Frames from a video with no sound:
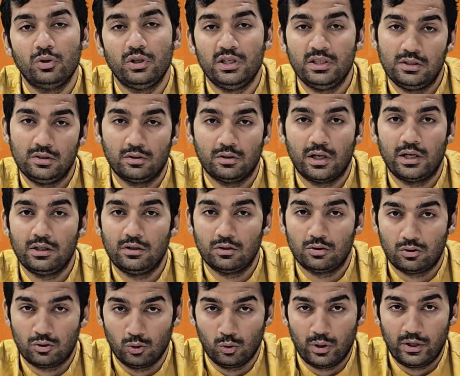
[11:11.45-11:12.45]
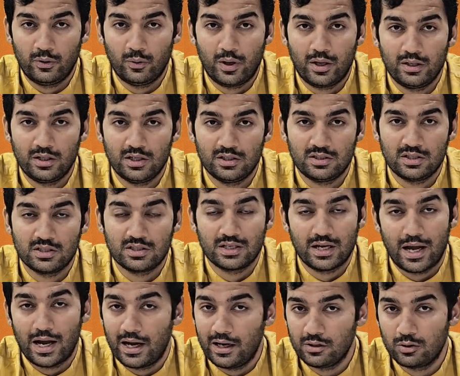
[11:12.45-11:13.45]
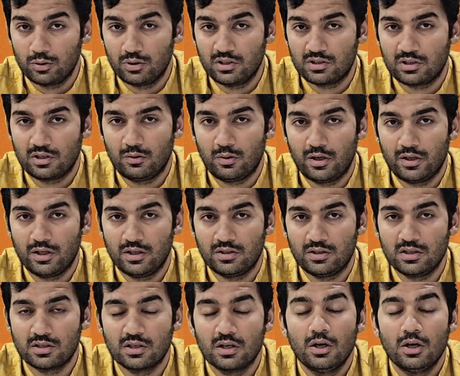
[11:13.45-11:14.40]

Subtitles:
either write two advantages and two disadvantages,